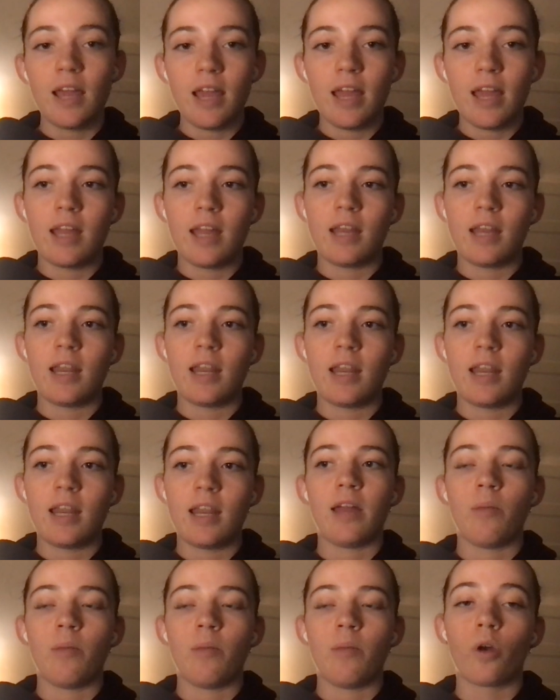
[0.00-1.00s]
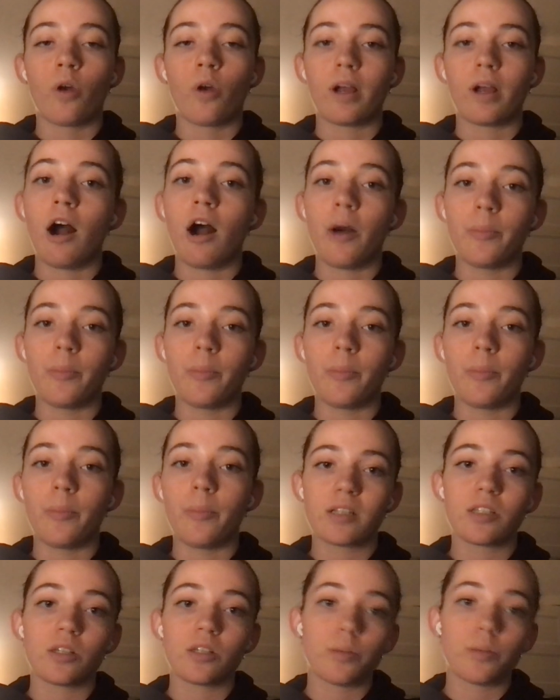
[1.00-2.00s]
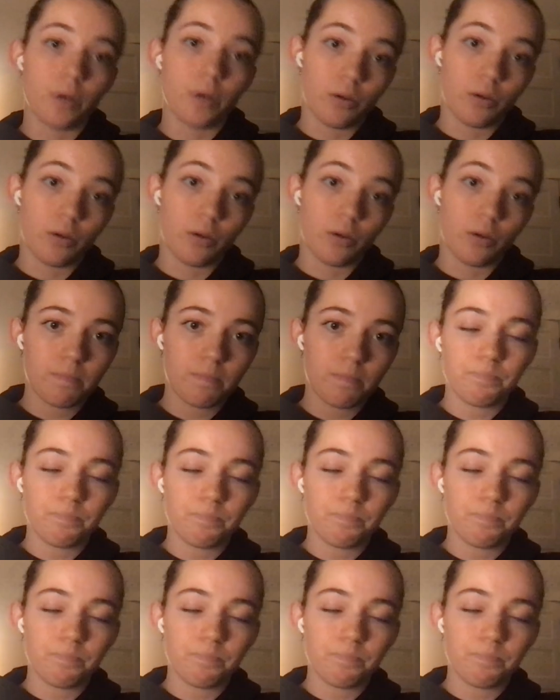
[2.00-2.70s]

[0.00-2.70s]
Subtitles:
in a more complex protein.